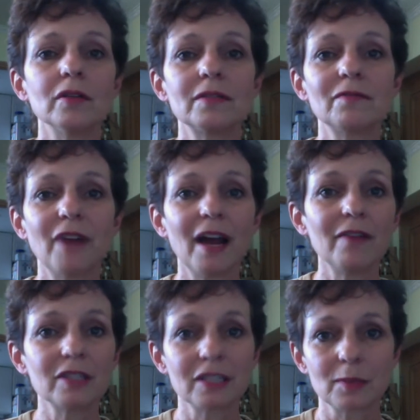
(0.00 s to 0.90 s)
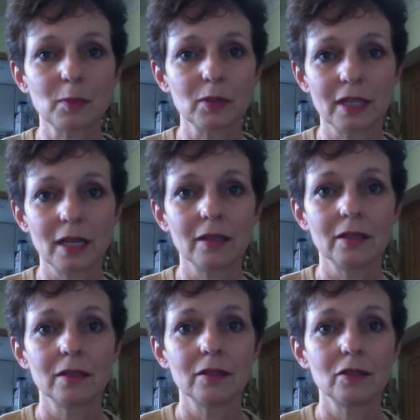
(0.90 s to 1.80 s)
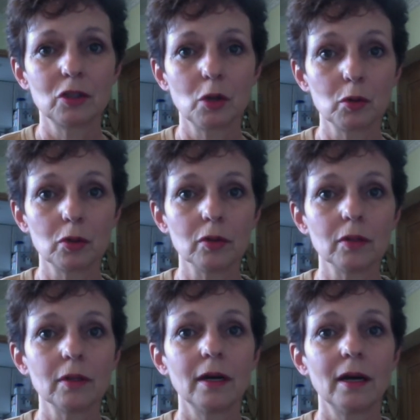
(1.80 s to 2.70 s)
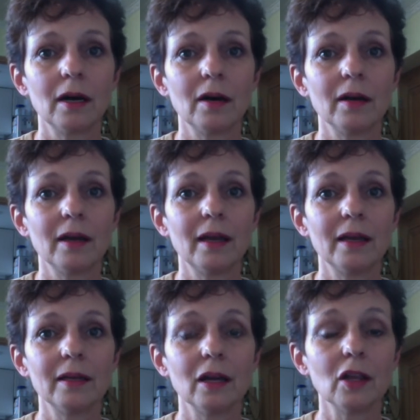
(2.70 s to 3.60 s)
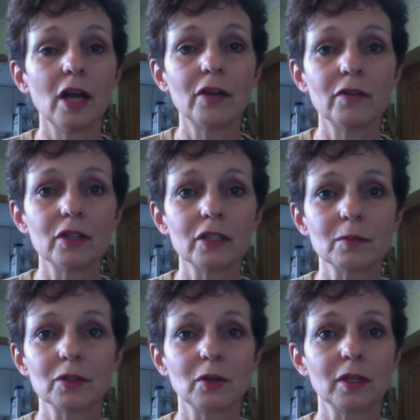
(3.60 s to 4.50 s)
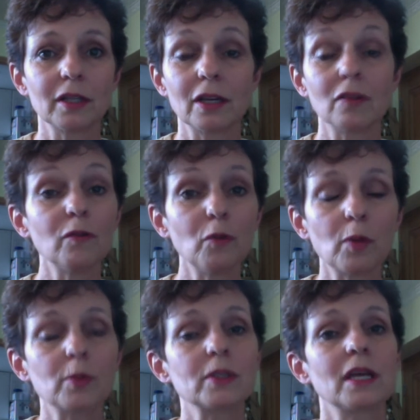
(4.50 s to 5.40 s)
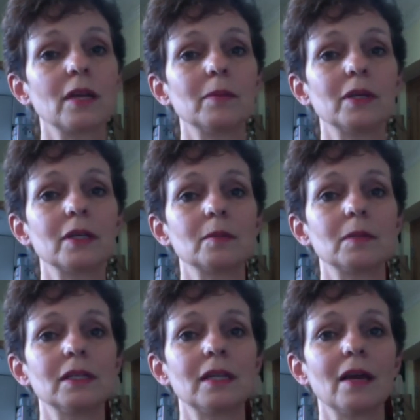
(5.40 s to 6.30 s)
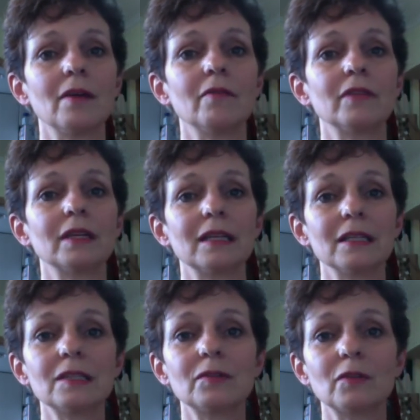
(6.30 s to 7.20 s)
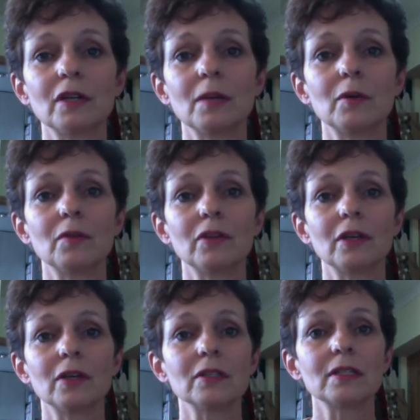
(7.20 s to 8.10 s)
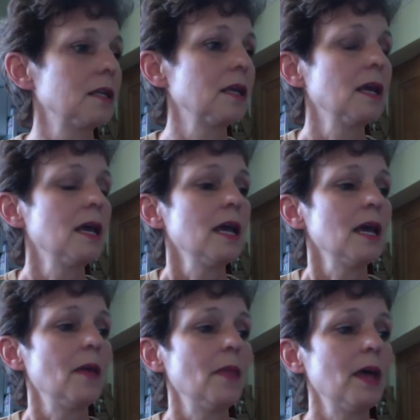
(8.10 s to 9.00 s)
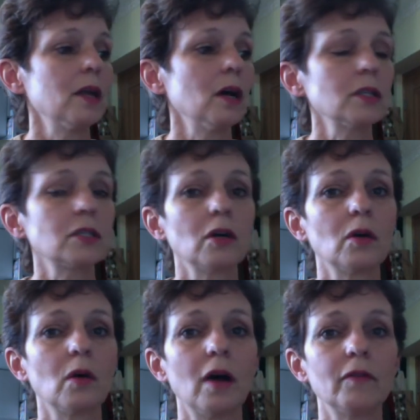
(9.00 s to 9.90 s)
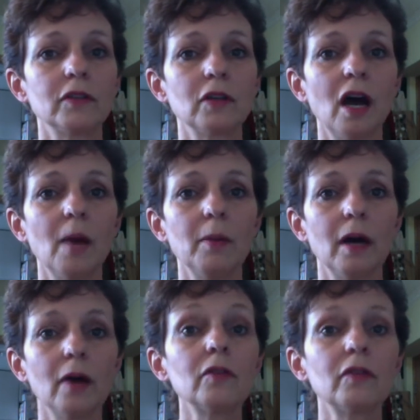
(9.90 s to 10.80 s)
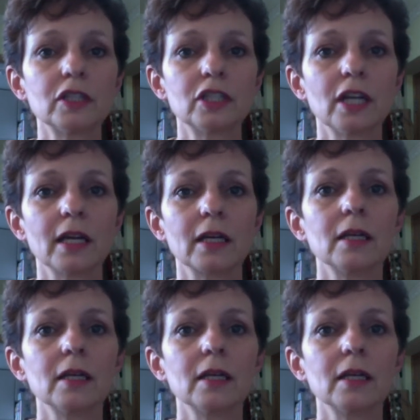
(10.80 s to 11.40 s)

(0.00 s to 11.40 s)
5 or 6% total, and a lot of years it was only like 4% because we did have the kids for a number of years. And then also off the top, out of our check,